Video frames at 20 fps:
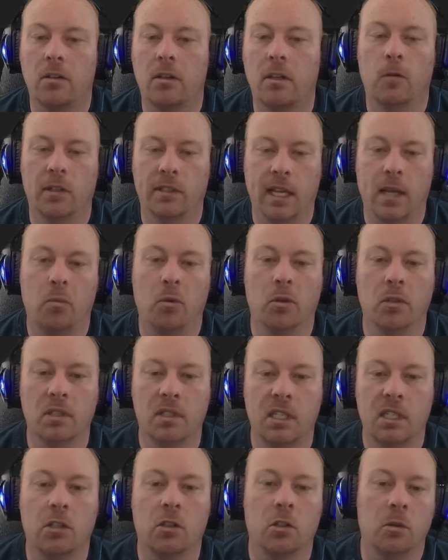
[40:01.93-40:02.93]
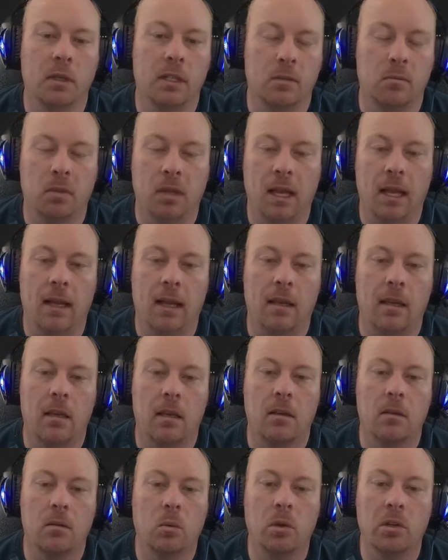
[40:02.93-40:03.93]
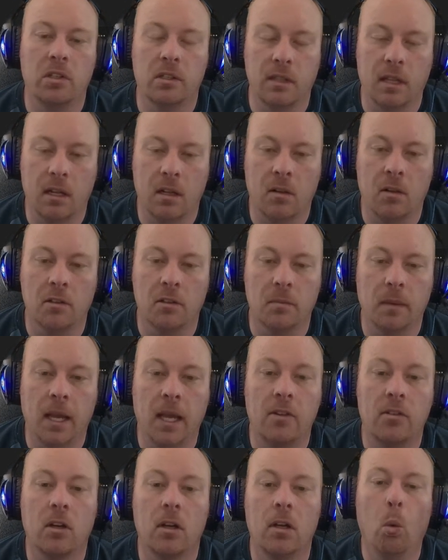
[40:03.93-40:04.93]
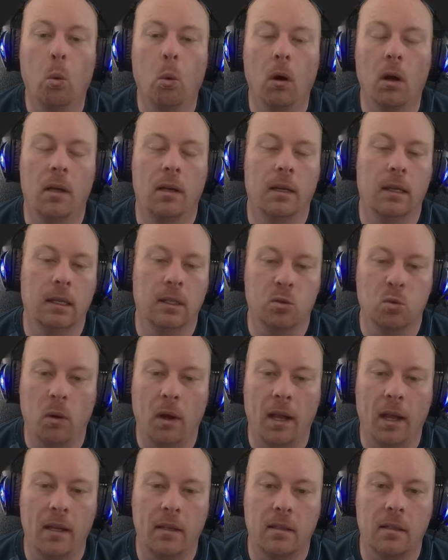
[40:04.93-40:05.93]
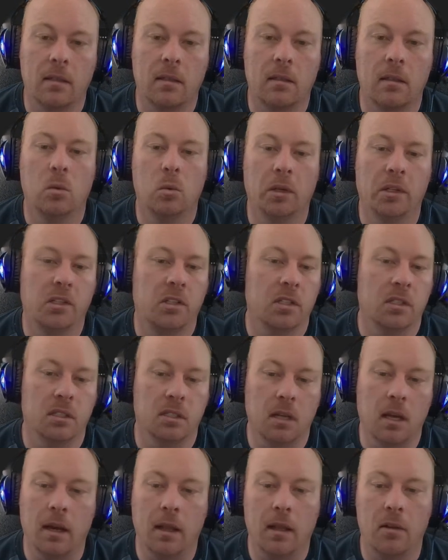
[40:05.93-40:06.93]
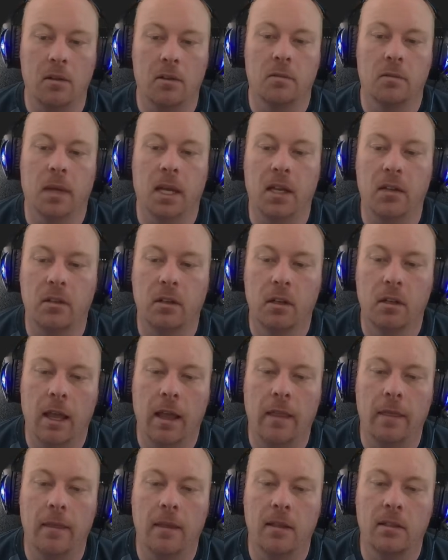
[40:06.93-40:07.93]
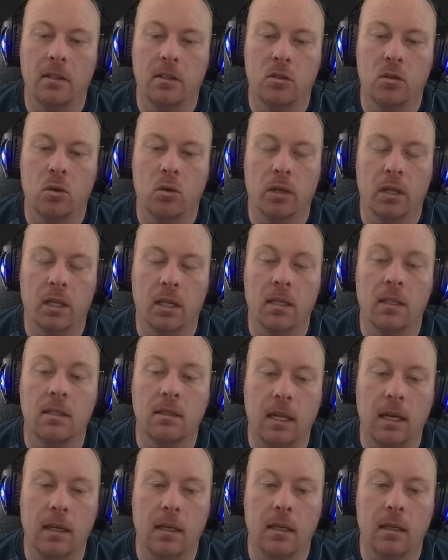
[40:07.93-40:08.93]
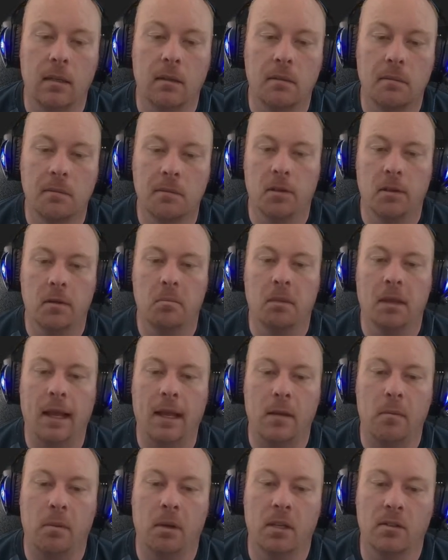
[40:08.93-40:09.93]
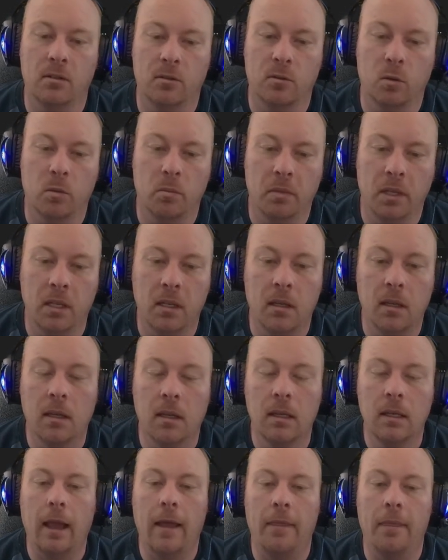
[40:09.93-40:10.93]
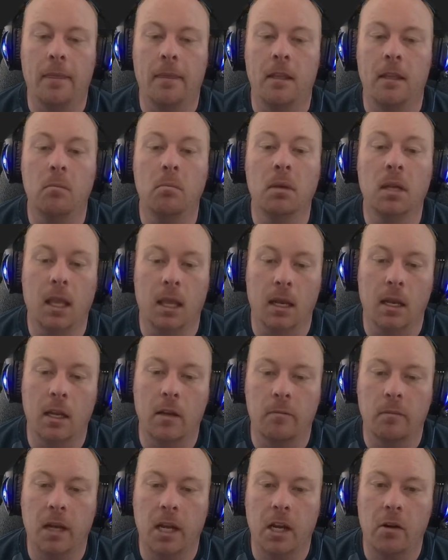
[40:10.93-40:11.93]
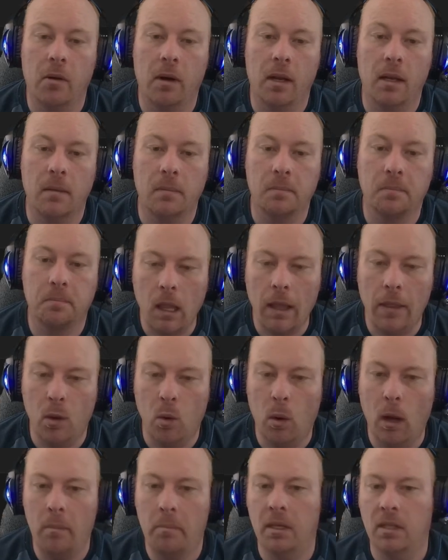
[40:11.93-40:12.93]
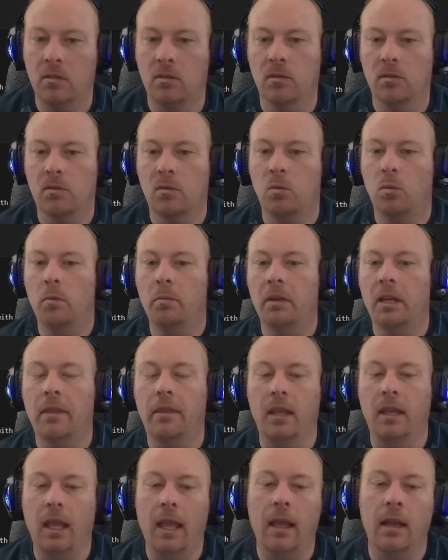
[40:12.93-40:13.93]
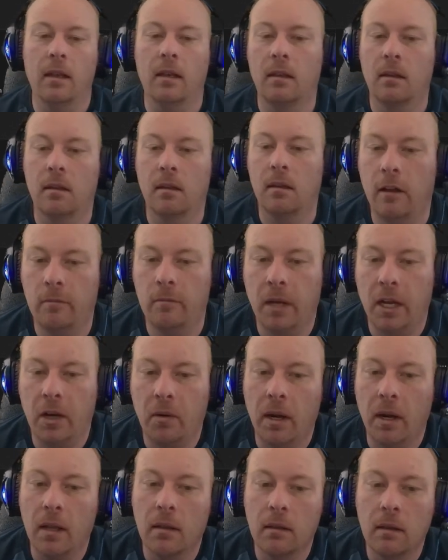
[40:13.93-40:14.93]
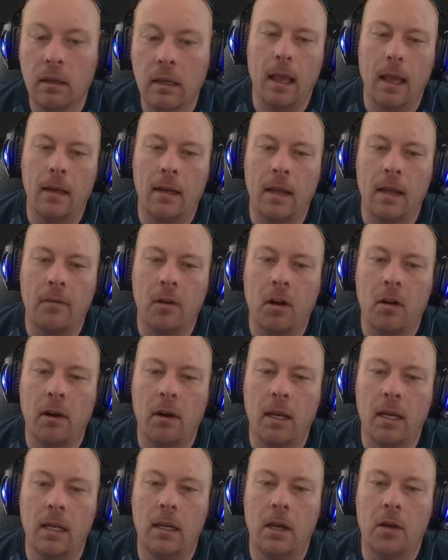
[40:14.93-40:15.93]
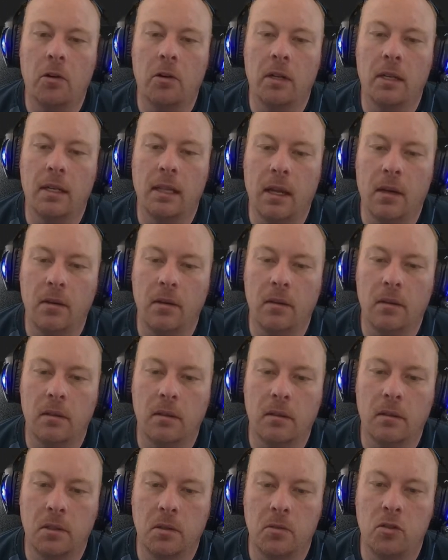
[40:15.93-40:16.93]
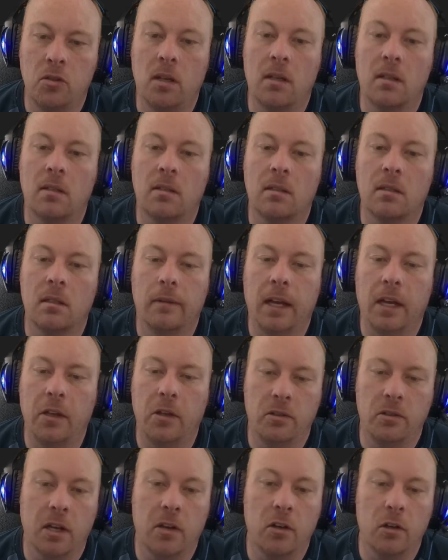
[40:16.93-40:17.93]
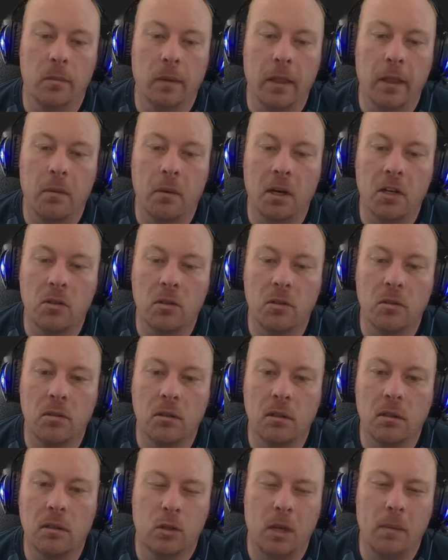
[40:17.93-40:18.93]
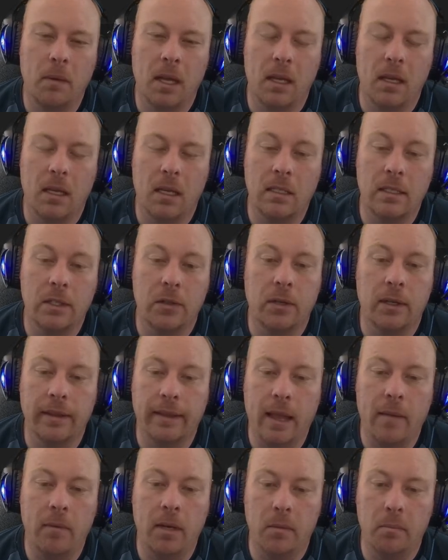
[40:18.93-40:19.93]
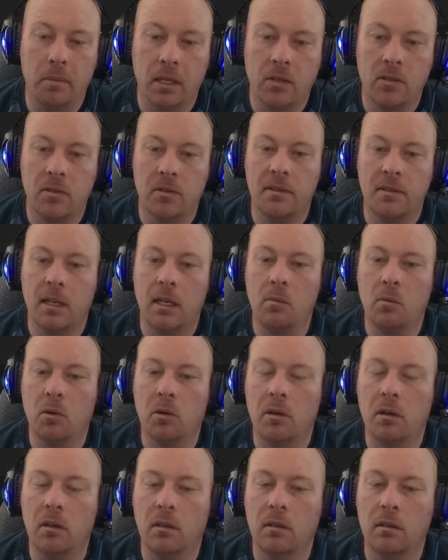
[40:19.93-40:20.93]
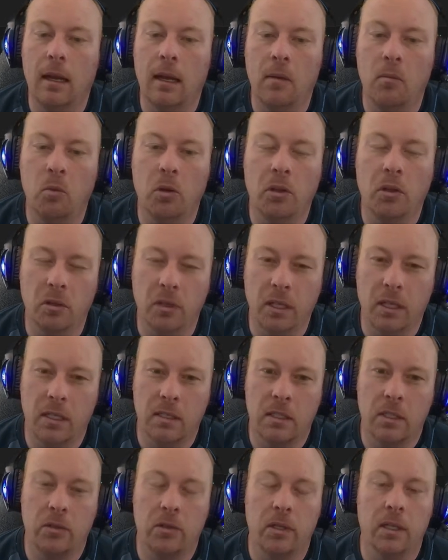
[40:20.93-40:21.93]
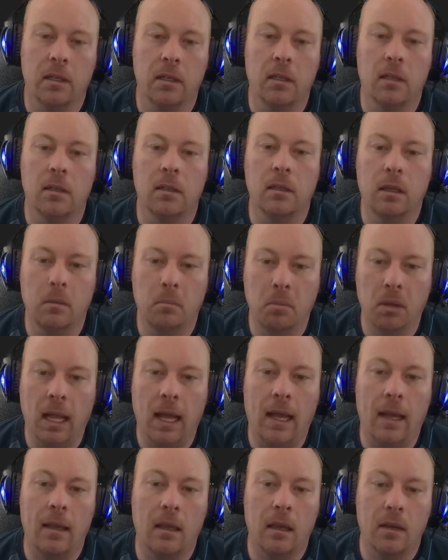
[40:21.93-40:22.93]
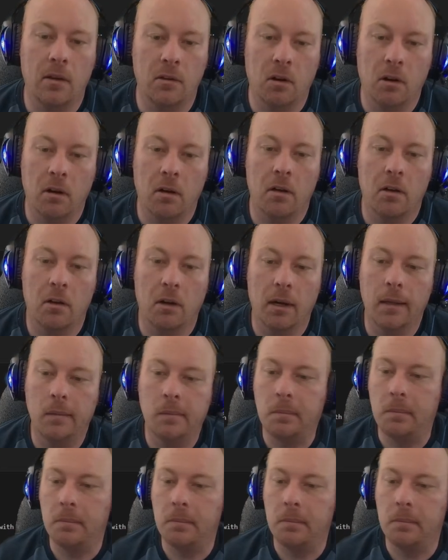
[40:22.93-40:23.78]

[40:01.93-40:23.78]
For example, 0 is black, which is a close match. 1 is white, which is not a close match. And this is sorting ascending. So the black pixels will be at the beginning of my array, and the white pixels will be at the end of my array. And I've already narrowed it down to just values under my threshold. So I'm not considering that many pixels anymore. I'm really only considering the black and dark gray.